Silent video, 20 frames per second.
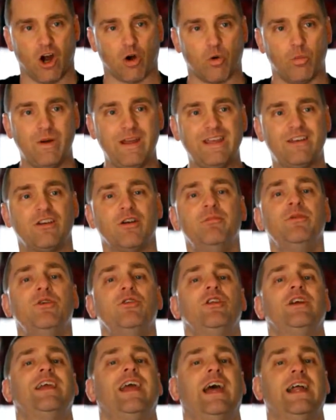Are we
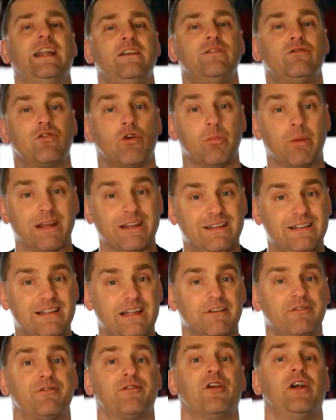communicating from a
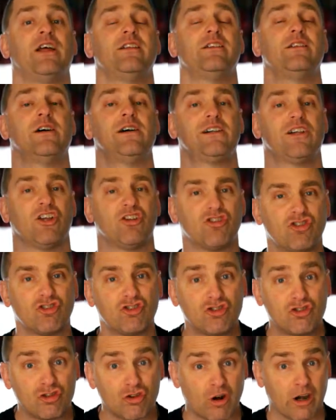different
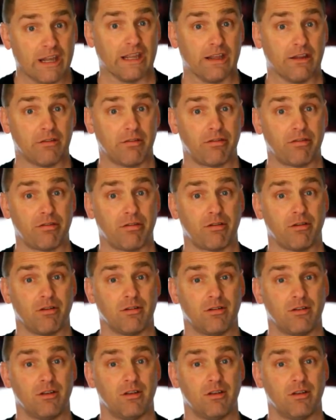strength?